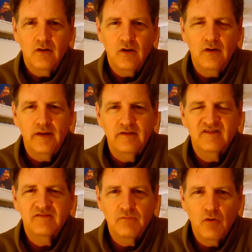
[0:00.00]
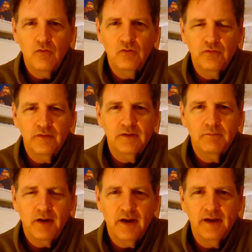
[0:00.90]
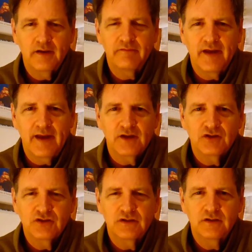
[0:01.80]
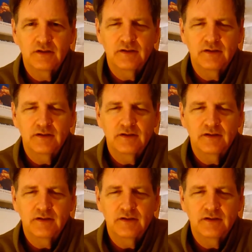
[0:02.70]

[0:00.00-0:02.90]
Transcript: on a smoldering pile of ash